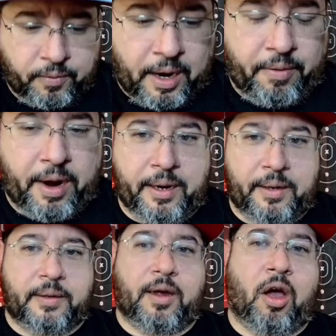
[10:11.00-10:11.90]
Right, right.
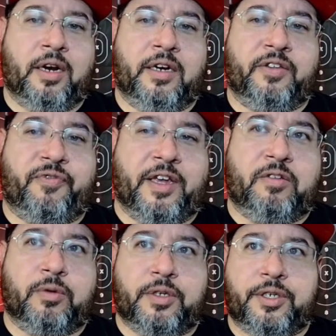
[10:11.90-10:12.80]
All in his
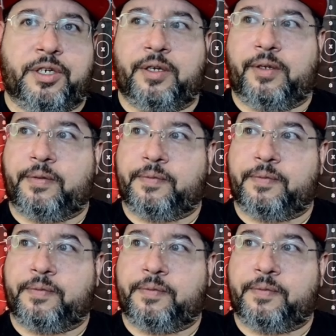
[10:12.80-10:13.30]
face with the shit.